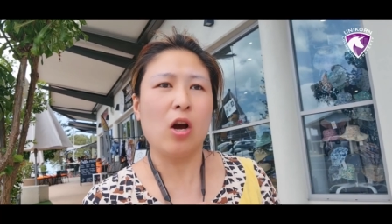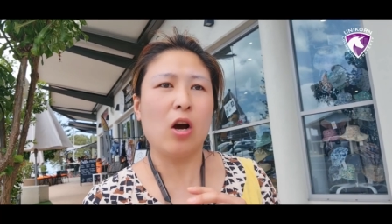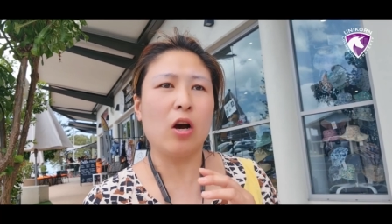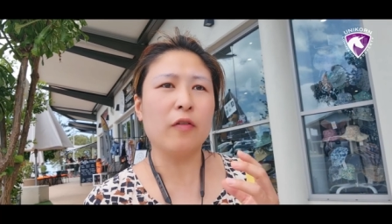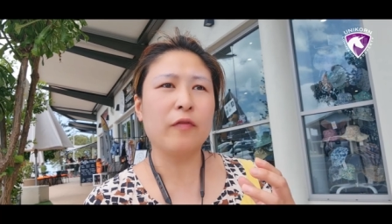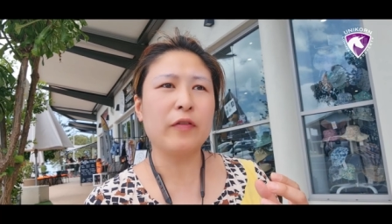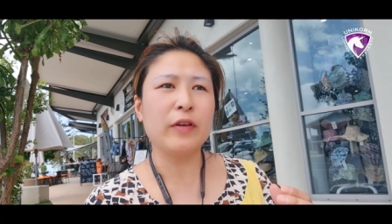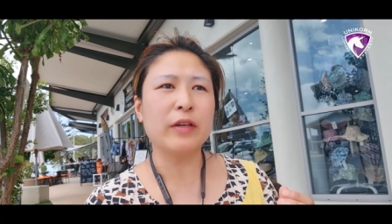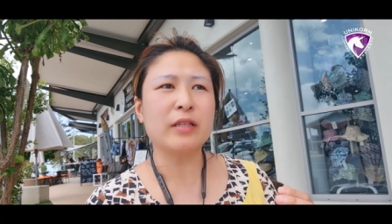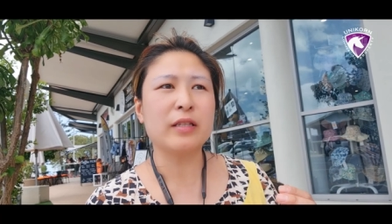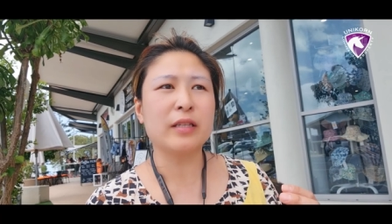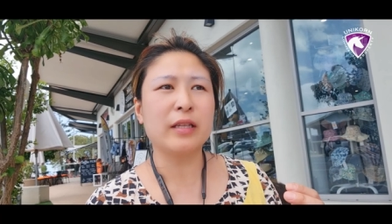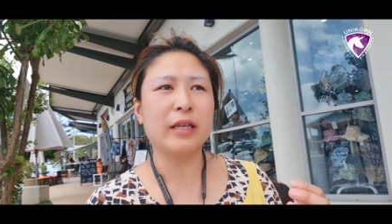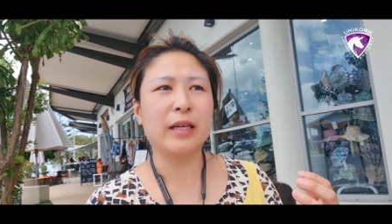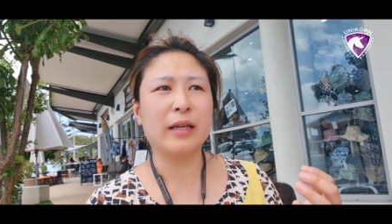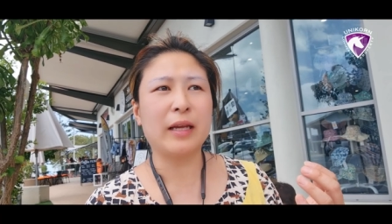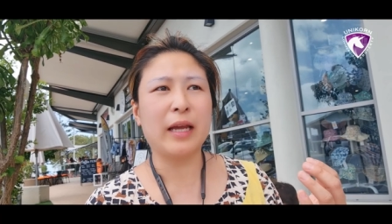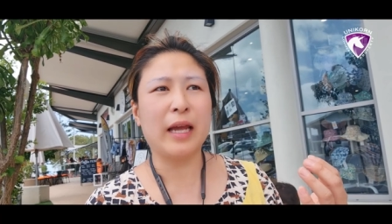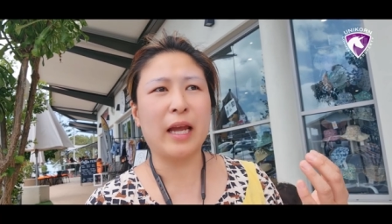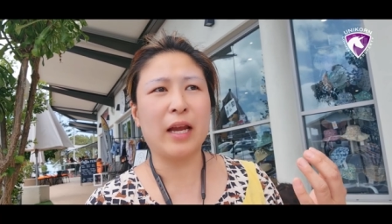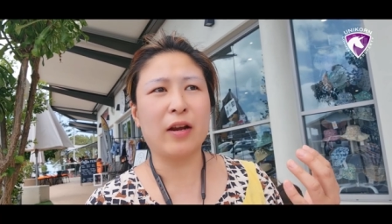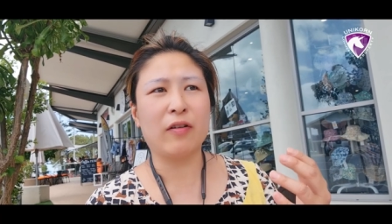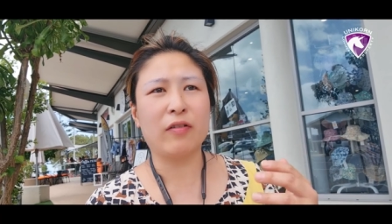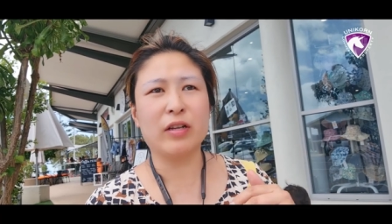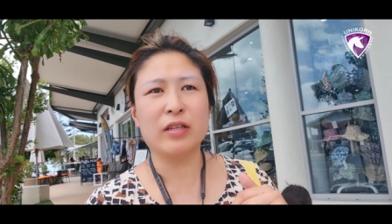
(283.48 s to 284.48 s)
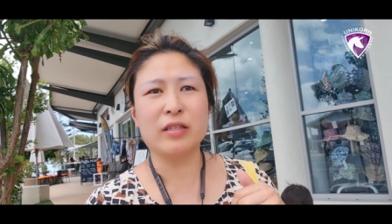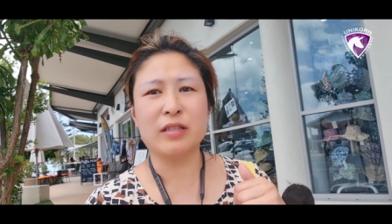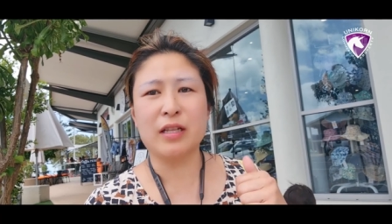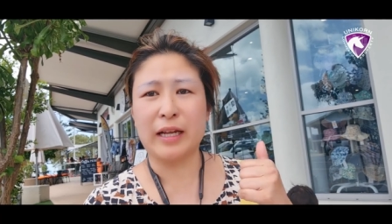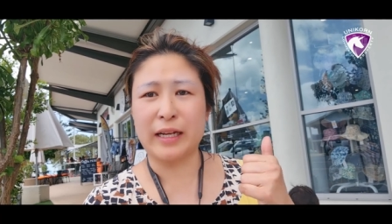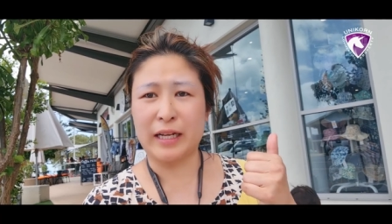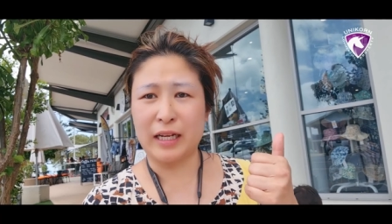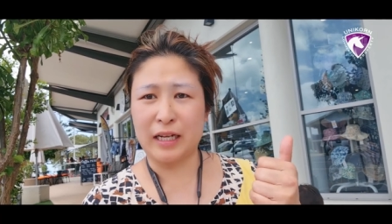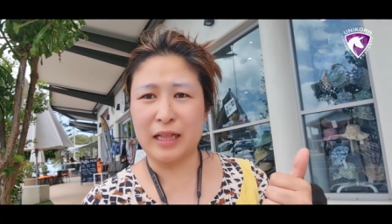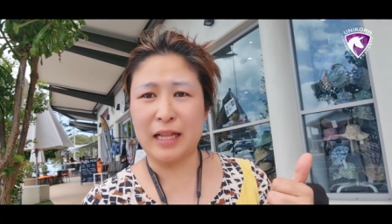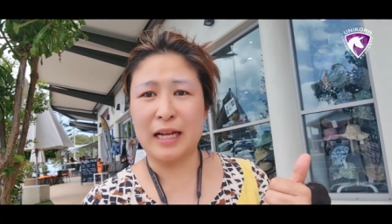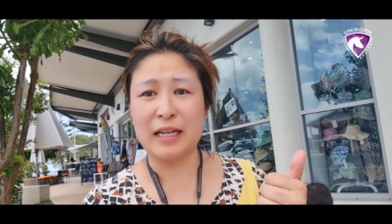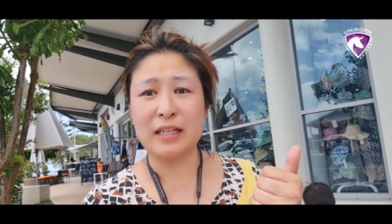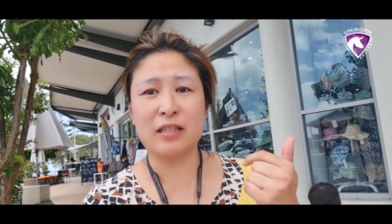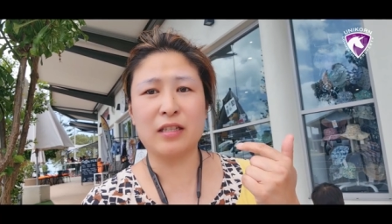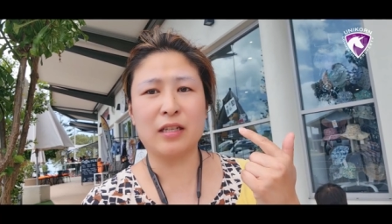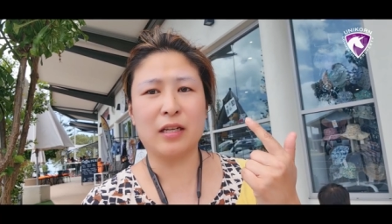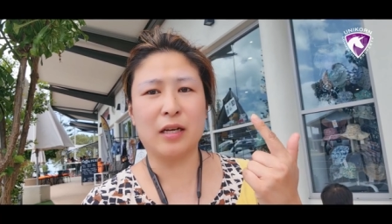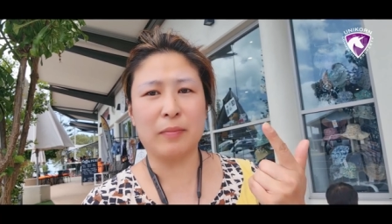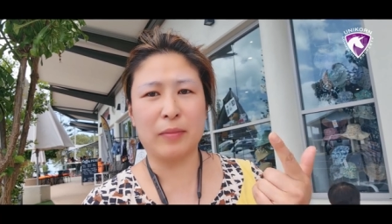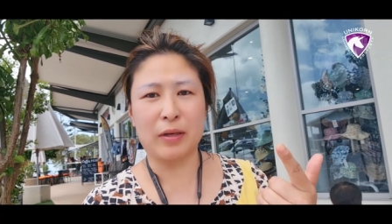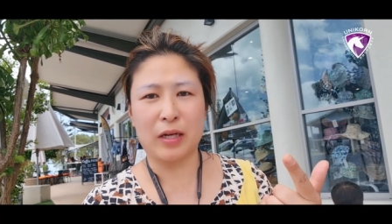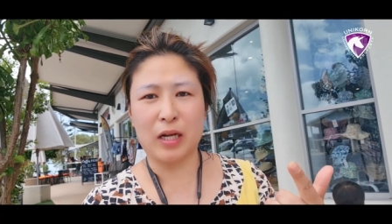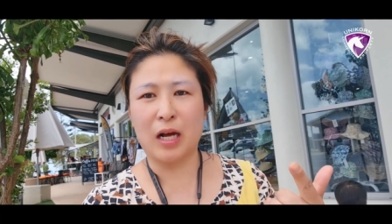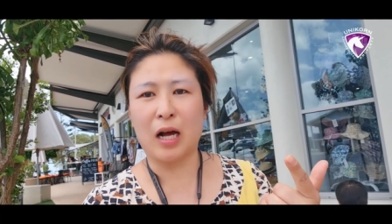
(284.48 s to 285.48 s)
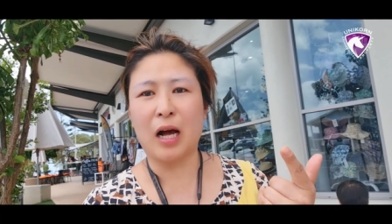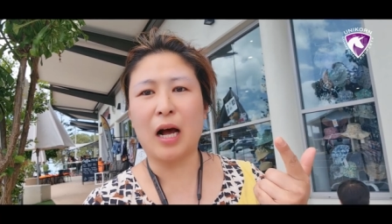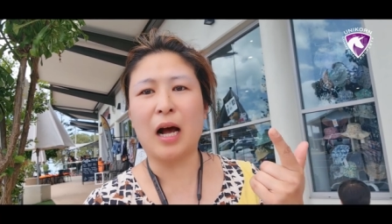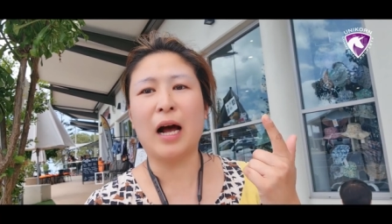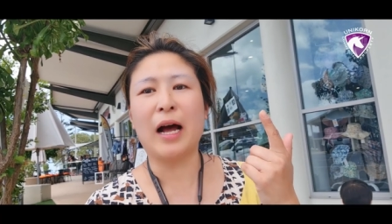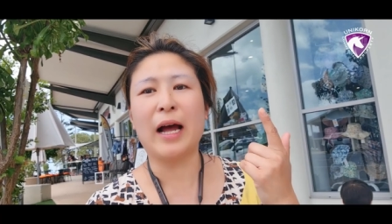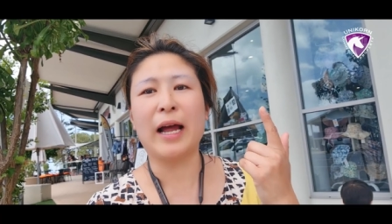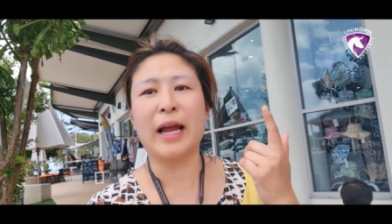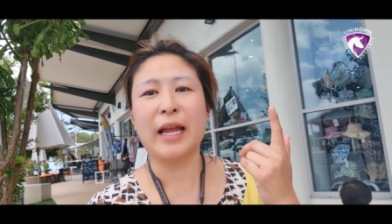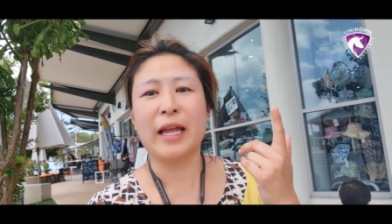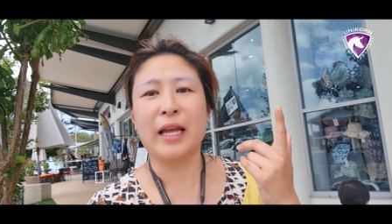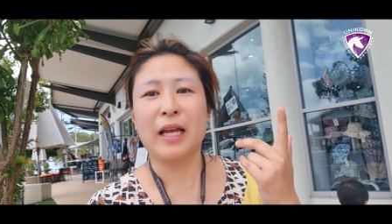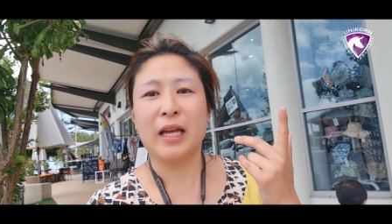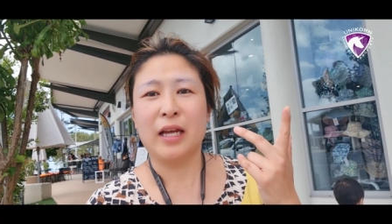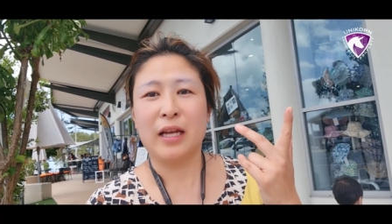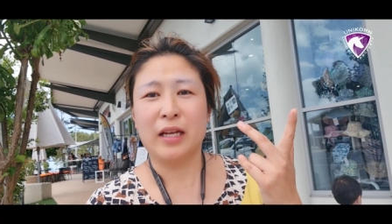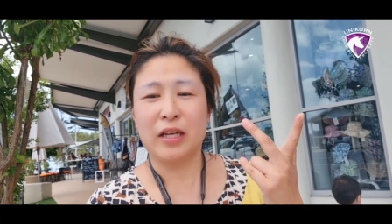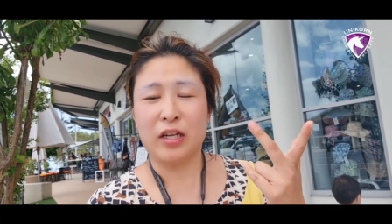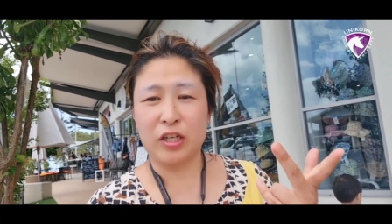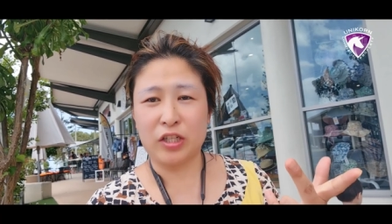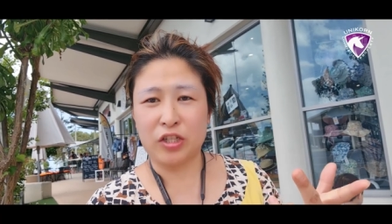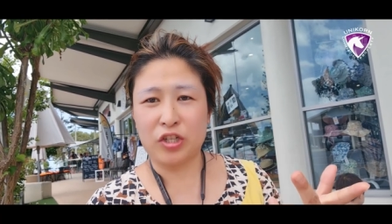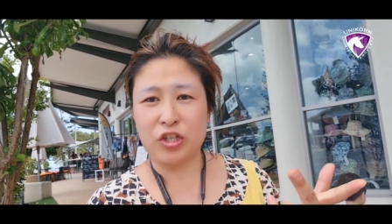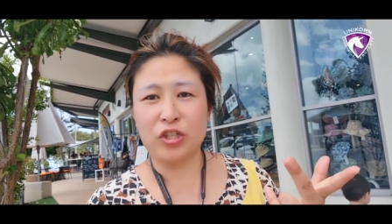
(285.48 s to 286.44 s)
Obviously, areas like uh, Gladstone and Mackay uh,